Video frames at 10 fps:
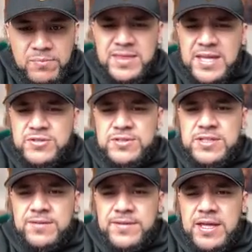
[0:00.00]
That sort of
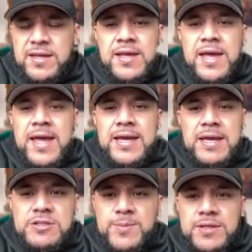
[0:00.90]
stuff. Okay,
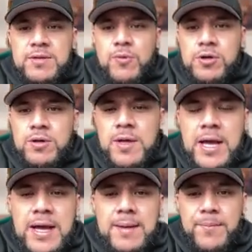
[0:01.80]
accountability,
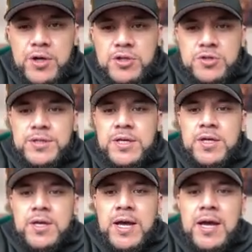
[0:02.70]
monitoring.
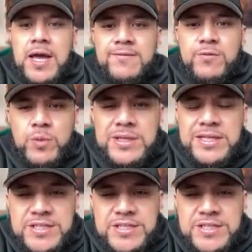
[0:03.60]
Have a weekly